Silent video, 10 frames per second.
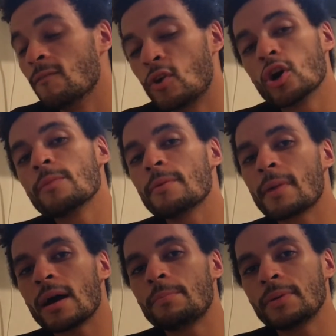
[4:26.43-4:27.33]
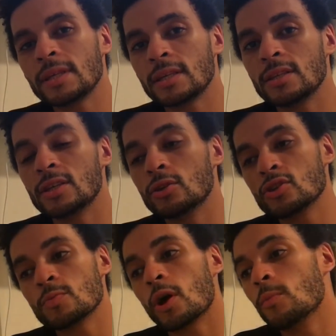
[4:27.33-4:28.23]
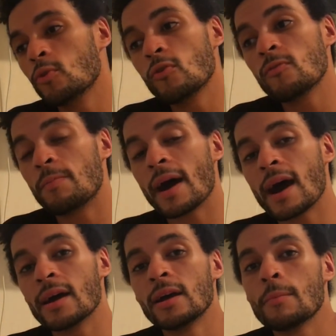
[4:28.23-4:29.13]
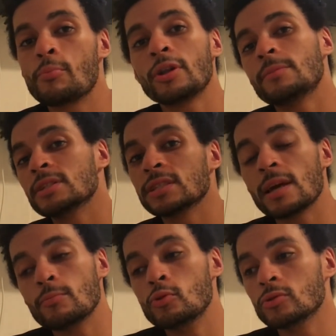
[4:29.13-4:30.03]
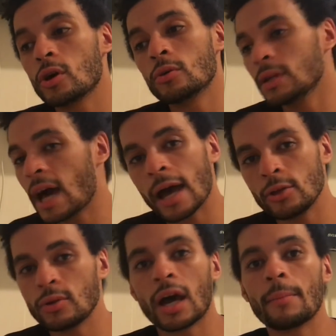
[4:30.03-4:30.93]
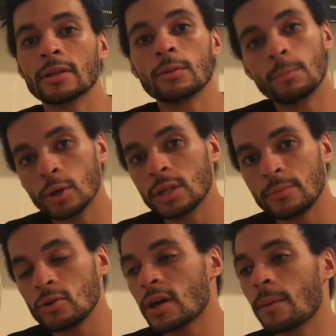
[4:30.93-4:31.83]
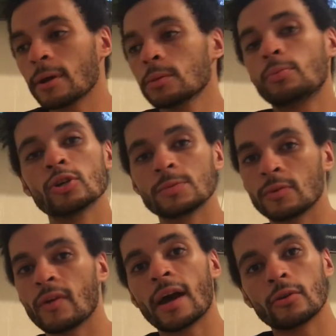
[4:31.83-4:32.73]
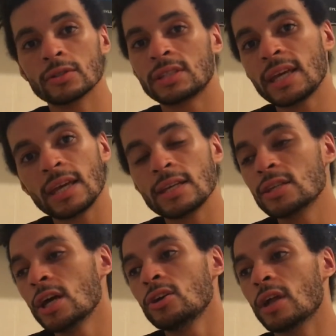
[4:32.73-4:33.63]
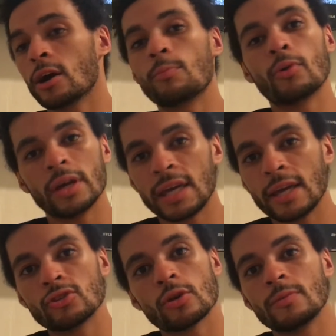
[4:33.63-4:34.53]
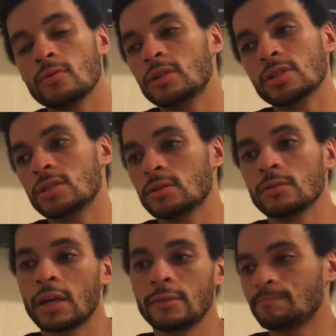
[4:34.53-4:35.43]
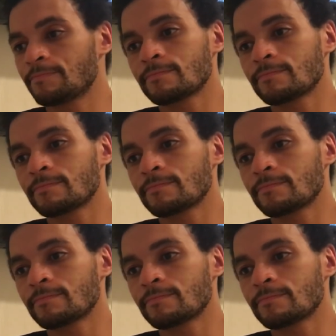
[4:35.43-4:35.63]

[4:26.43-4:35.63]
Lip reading: Verb, in my opinion, did the smart move by pretty much letting Mook know, nah, you're not about to bully me, you're not about to push me around on stage, you're not gonna put hands on me, just like